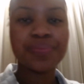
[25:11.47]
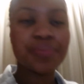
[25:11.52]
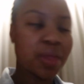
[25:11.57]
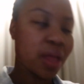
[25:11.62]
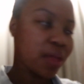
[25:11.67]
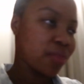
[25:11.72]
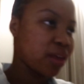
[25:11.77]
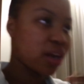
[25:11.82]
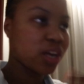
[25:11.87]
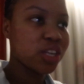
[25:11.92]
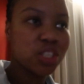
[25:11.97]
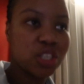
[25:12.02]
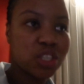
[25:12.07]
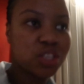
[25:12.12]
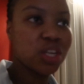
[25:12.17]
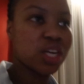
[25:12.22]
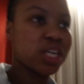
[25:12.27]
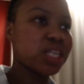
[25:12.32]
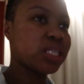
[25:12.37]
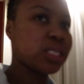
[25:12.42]
And then I just
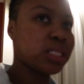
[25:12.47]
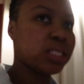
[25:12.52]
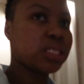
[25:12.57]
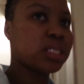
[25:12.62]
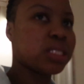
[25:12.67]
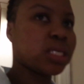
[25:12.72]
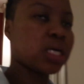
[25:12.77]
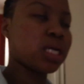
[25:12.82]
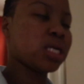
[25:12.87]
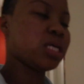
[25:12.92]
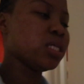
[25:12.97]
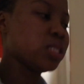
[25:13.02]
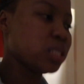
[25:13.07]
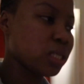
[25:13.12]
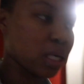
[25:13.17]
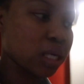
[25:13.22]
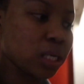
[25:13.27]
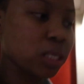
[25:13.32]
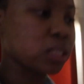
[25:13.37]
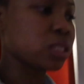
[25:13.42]
started eating and eating
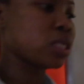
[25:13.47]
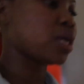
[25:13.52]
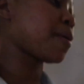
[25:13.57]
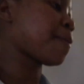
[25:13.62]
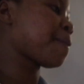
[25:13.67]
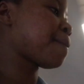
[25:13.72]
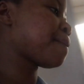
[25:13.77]
and eating.